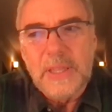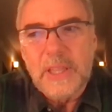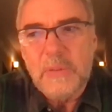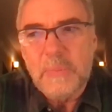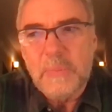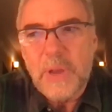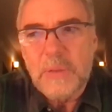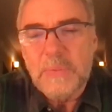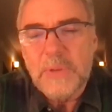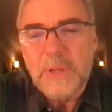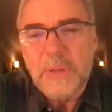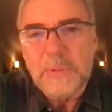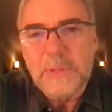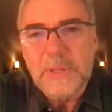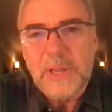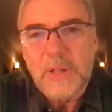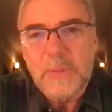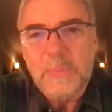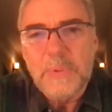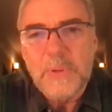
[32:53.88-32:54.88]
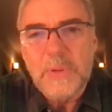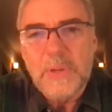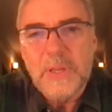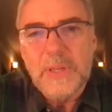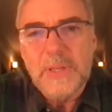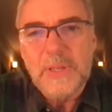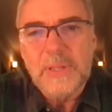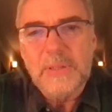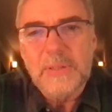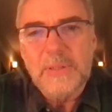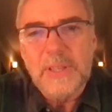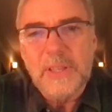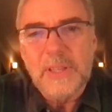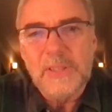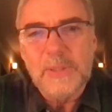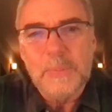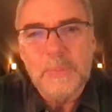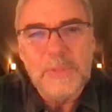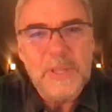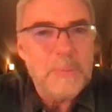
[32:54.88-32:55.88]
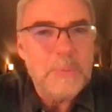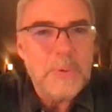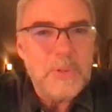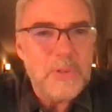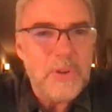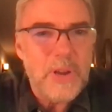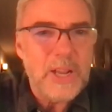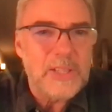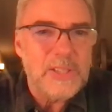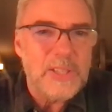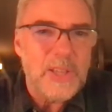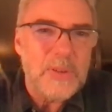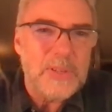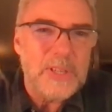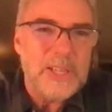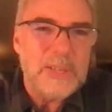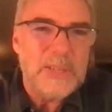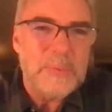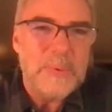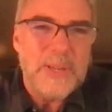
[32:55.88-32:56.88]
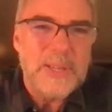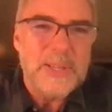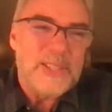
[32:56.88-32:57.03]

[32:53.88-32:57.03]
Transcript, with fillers: that might be able to help you get a get some demo tracks out anyway.